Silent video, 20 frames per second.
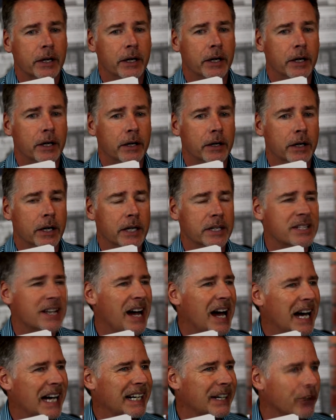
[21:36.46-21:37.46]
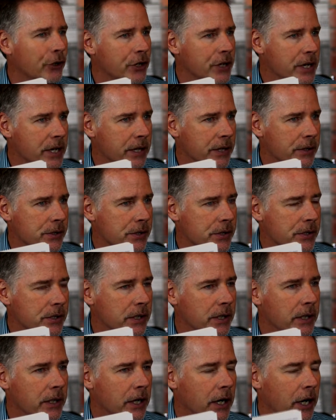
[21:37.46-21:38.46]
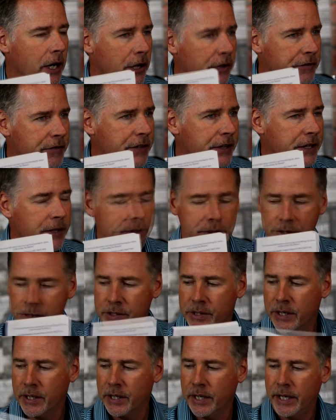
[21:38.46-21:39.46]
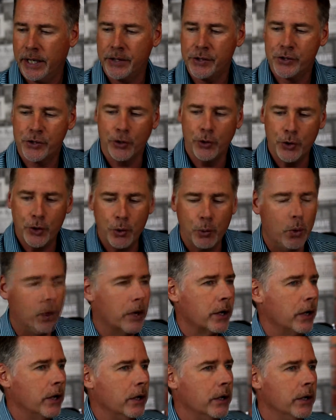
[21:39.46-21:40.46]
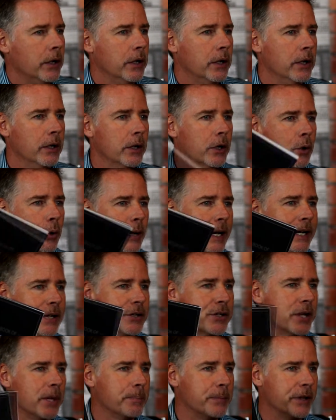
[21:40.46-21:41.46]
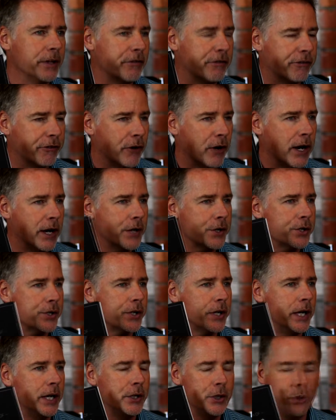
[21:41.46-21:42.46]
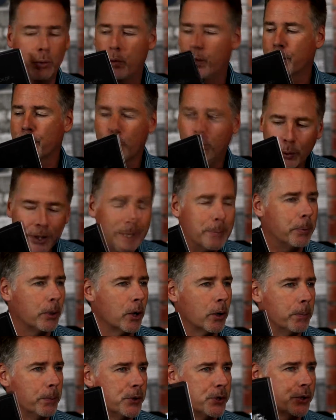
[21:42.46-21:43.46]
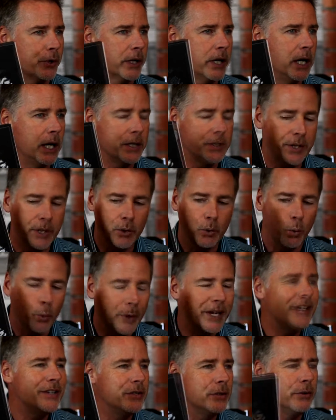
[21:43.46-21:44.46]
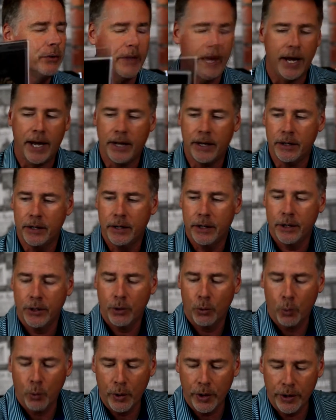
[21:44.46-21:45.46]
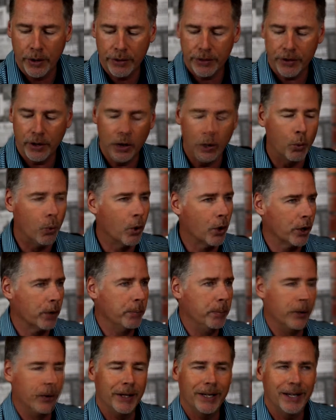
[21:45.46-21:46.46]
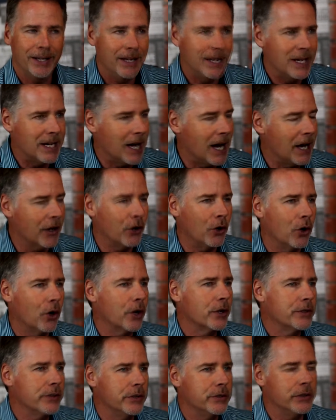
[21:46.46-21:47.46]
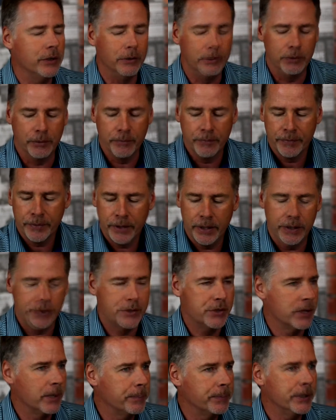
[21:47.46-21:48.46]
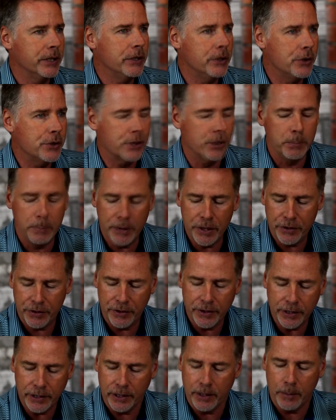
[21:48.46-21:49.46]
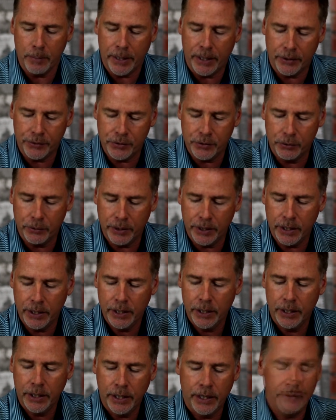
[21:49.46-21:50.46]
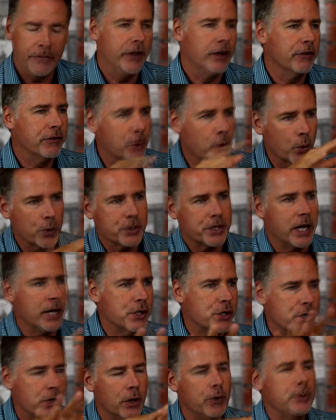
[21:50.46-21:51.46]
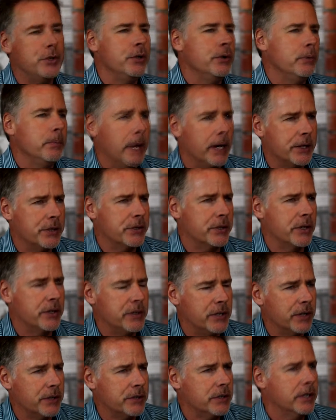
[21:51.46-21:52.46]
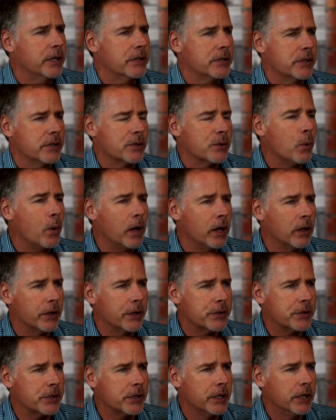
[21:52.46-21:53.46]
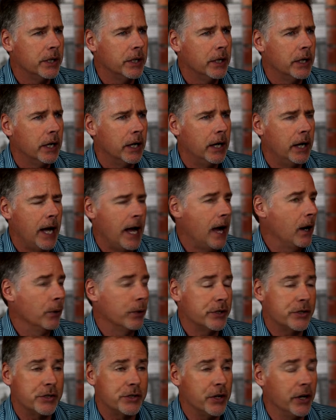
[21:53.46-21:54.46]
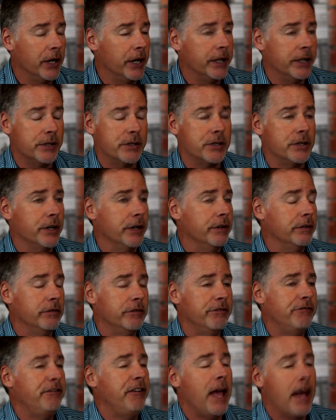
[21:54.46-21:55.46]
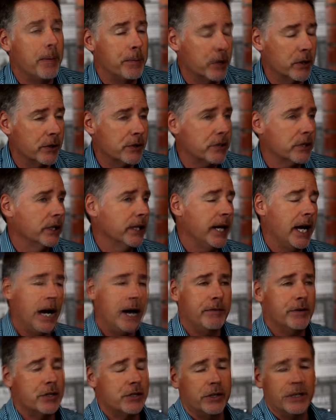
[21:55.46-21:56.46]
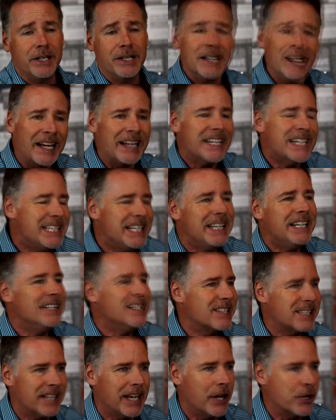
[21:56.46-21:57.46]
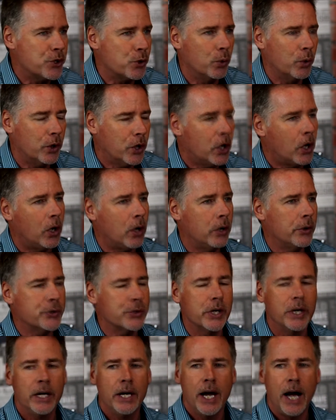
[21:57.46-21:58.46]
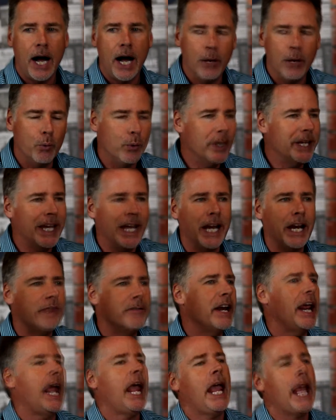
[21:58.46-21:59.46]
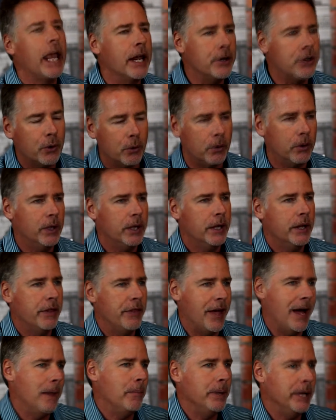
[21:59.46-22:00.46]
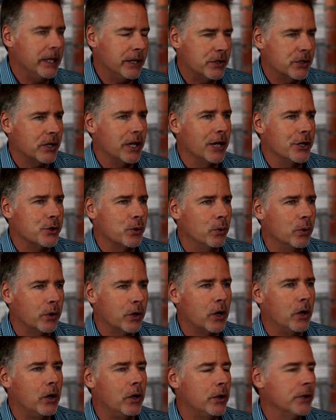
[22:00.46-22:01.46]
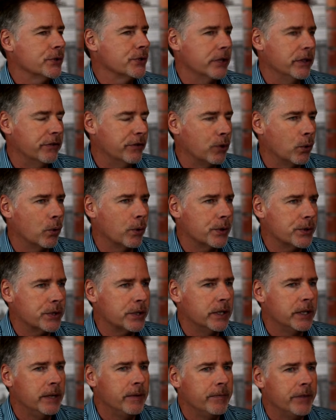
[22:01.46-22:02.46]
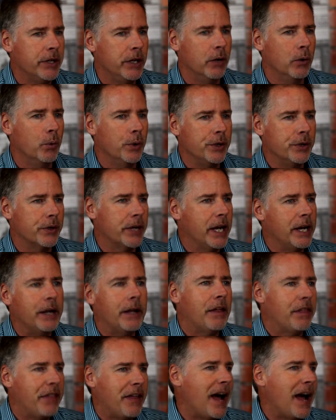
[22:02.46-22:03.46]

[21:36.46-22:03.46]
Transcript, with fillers: uh, a tiredness of this. And so you want to create something fresh and you want to repurpose your content, we do that with a workbook. Not hard to do. It's something you should be thinking about doing. And then, of course, I showed you my statistics as well as uh, how it's done. It's done fabulously. Obviously, 19 scheduled calls. We can't even handle that many scheduled calls. And of course, you know, when you're getting a